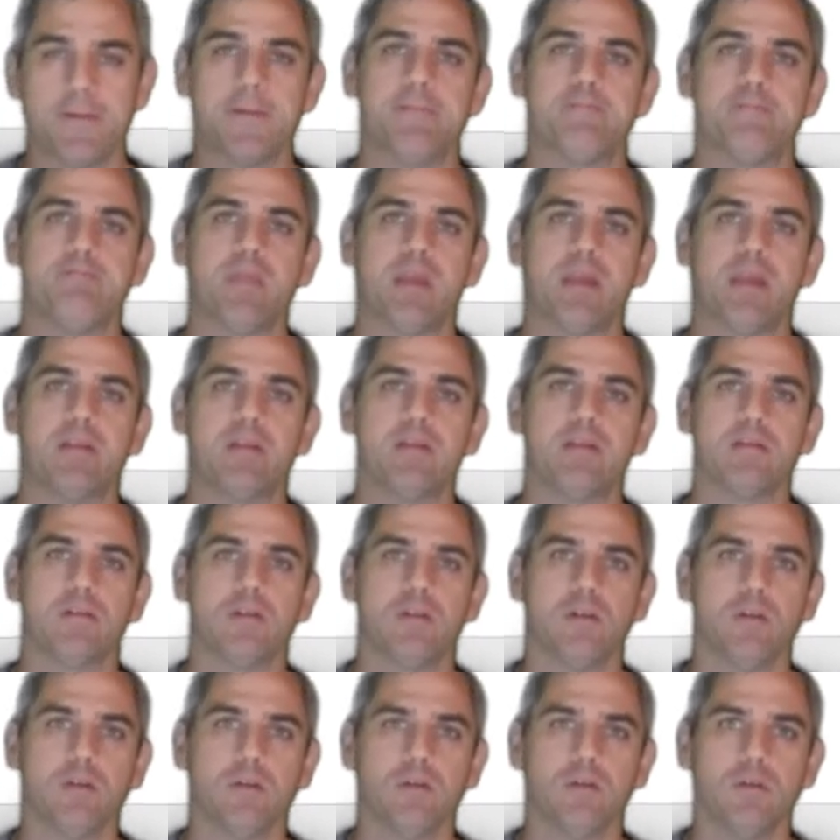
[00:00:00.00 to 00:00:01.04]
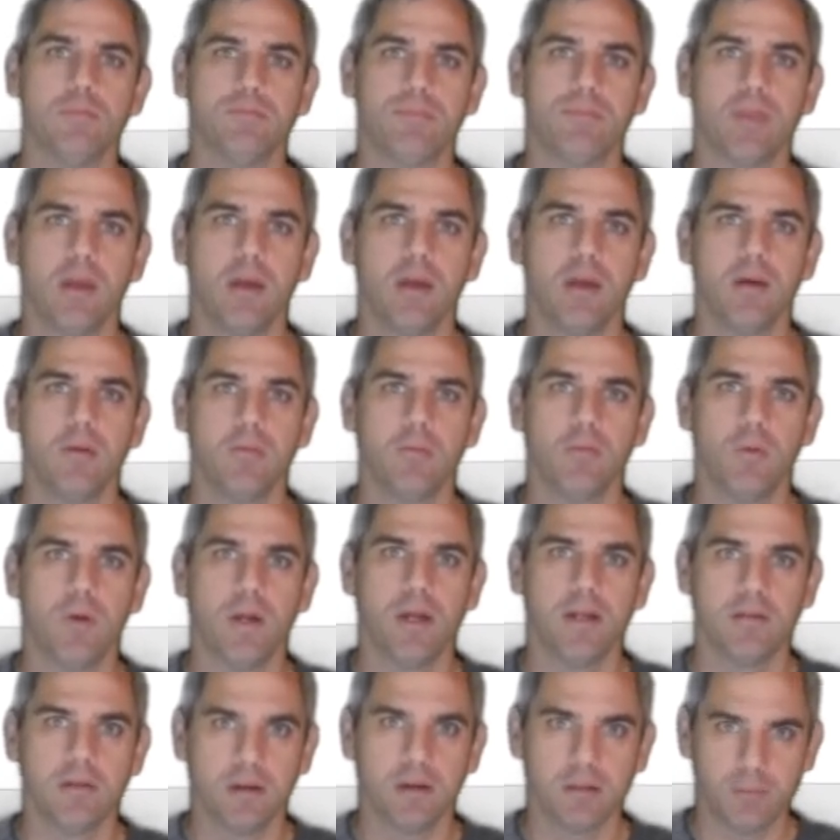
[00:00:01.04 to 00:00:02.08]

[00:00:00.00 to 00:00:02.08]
And so when I talk to